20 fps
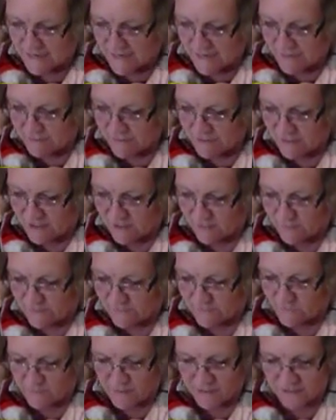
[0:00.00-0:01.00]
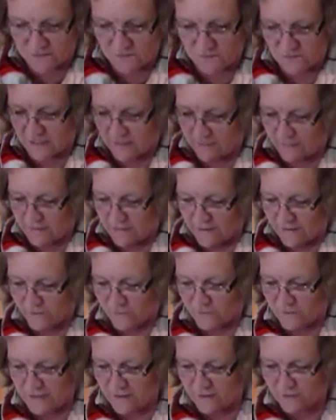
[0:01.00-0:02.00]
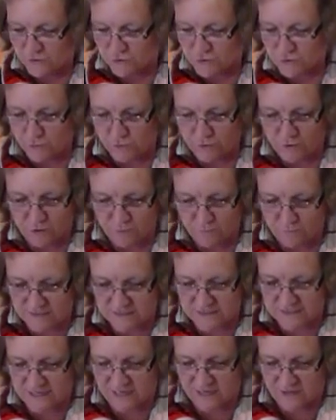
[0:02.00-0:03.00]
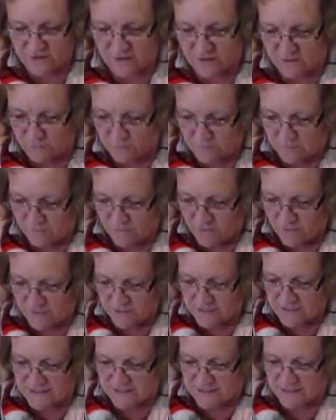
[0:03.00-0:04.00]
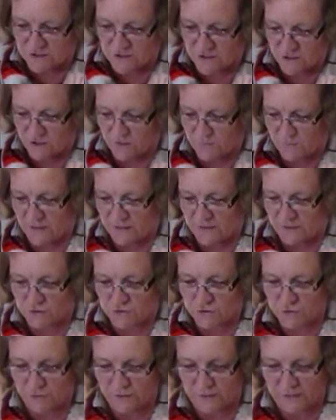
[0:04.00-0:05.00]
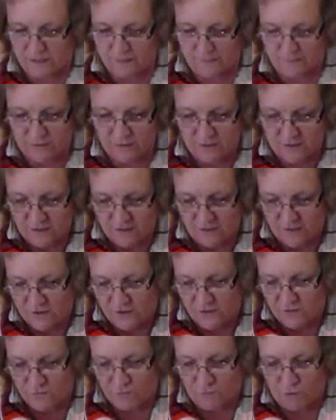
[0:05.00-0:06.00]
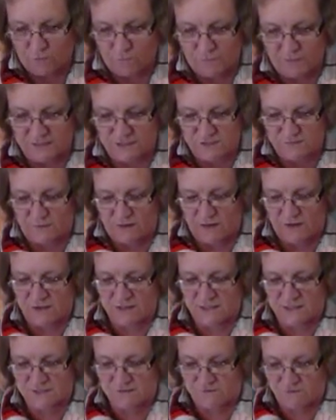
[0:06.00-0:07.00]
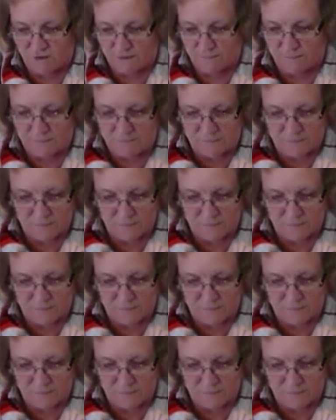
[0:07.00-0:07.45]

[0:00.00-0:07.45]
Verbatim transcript: can be a little bit of a puzzle. Keep an eye on how you're joining your bits together. It would be very easy to turn them around and join up the wrong bits but I think it's a very